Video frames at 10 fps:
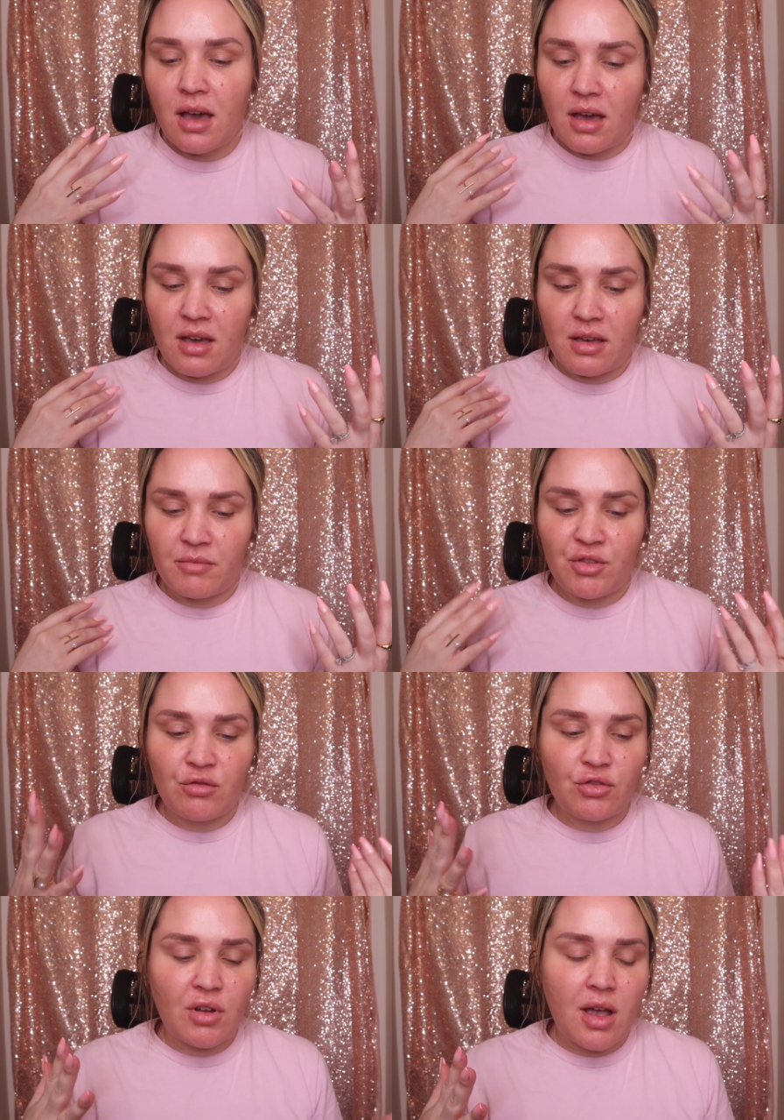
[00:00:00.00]
um,
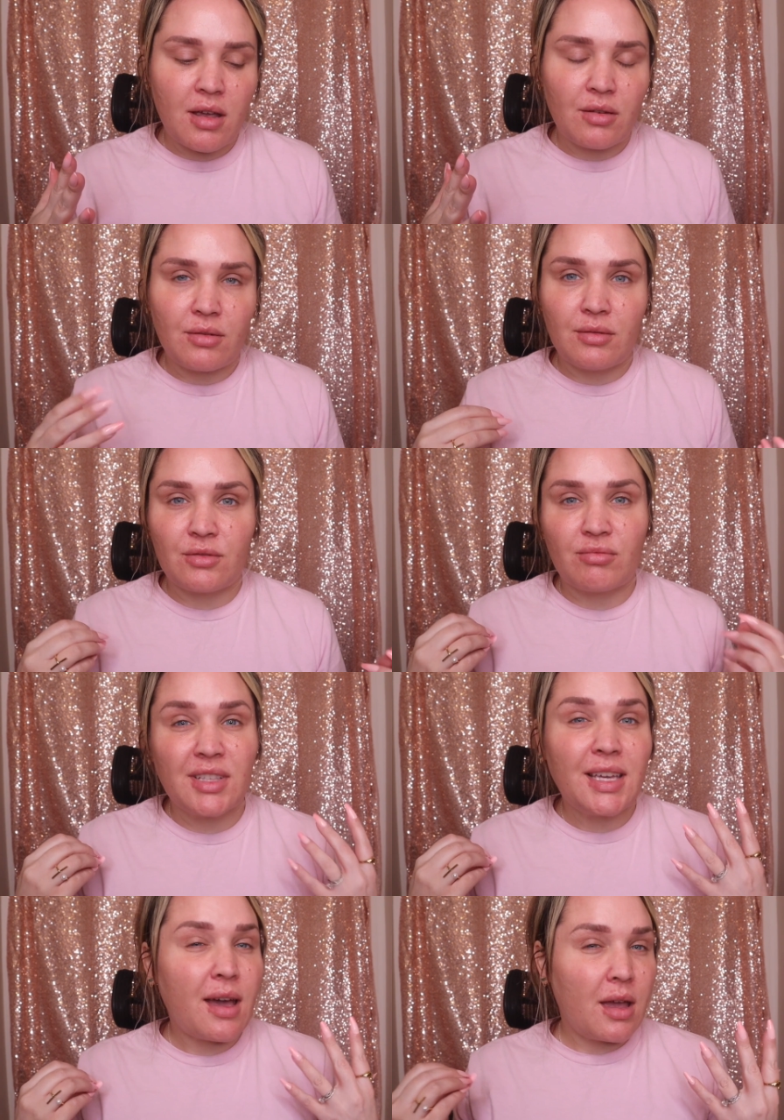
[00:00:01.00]
new try-ons,
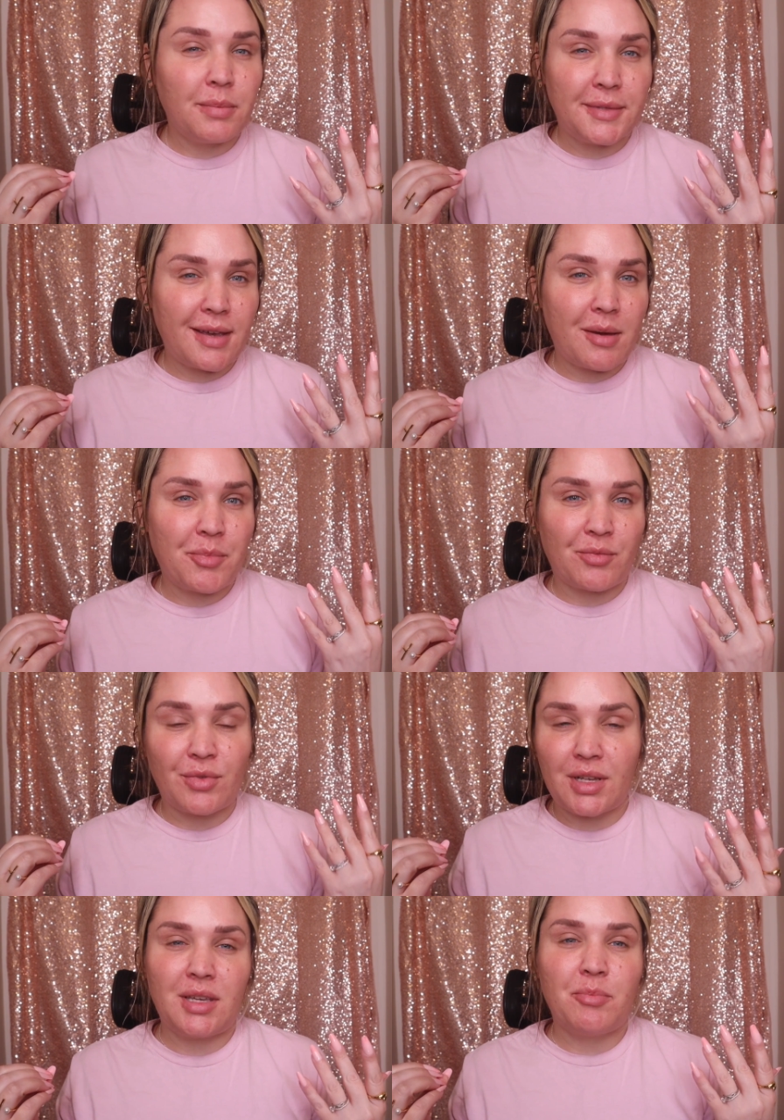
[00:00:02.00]
really hyped up,
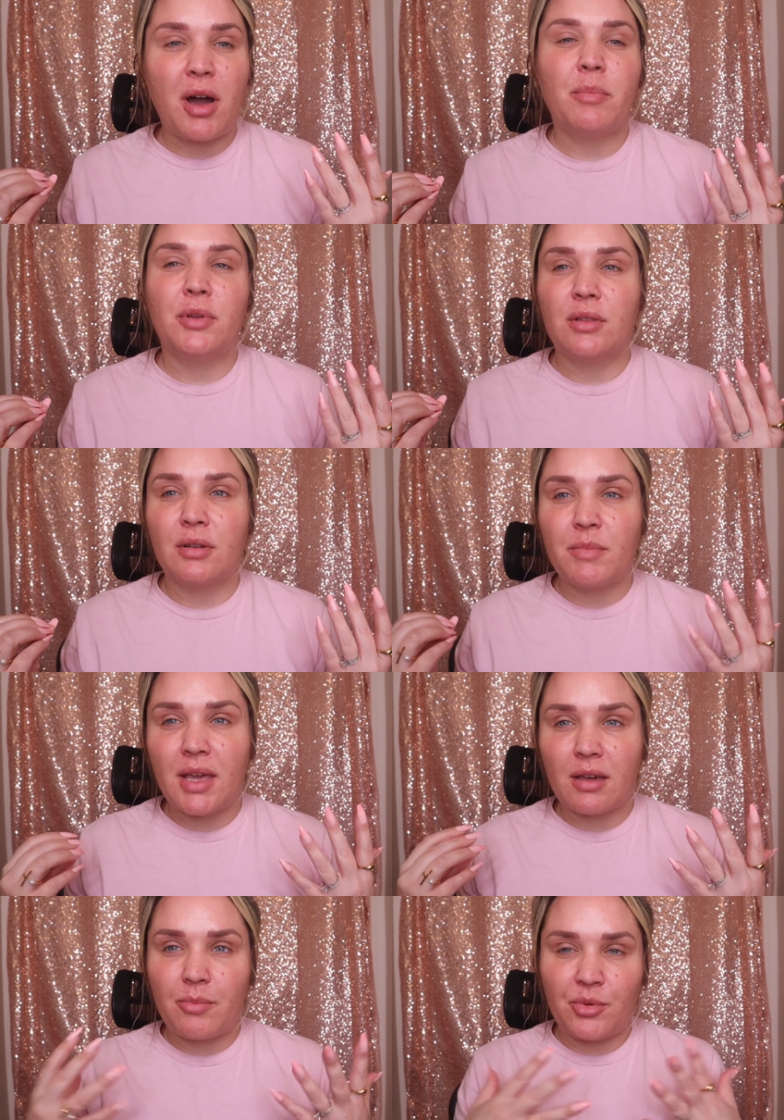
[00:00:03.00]
really popular
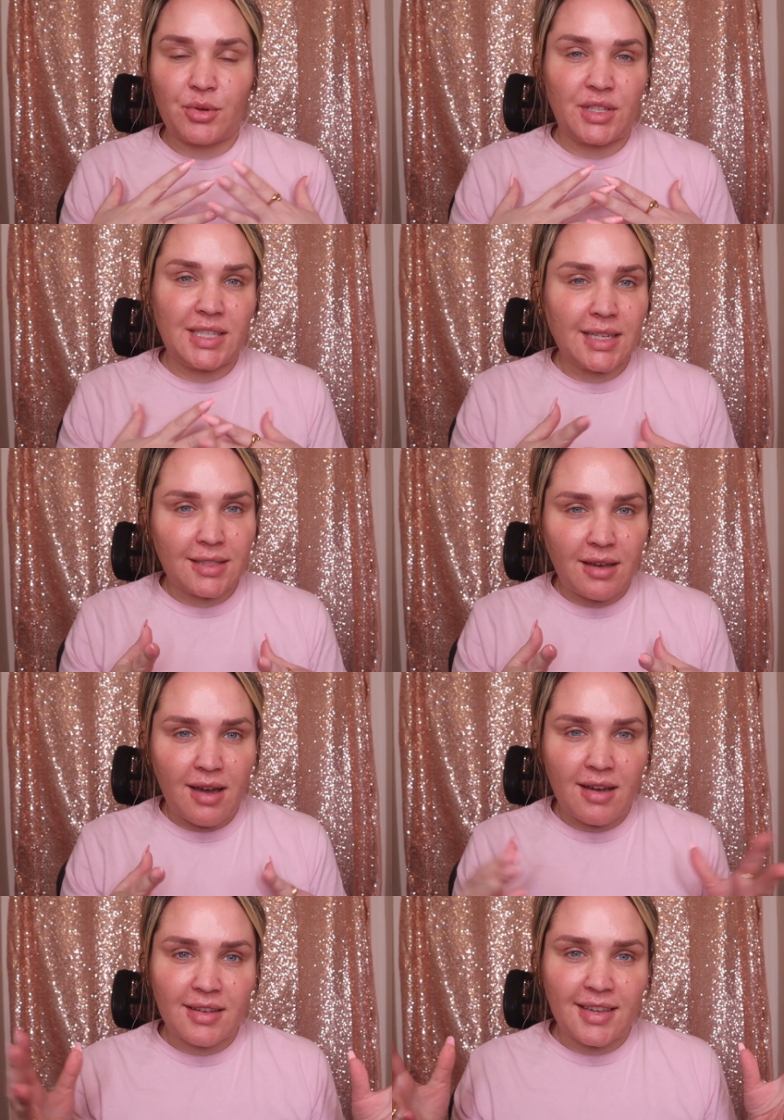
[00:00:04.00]
makeup on
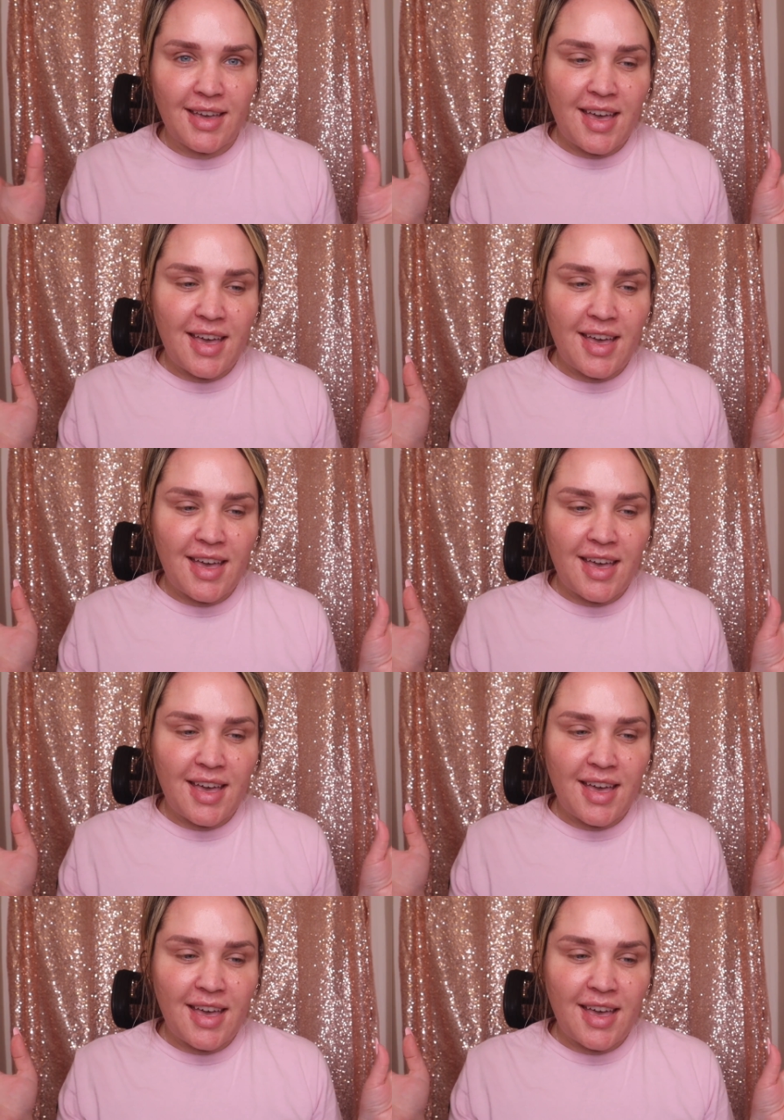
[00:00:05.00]
TikTok,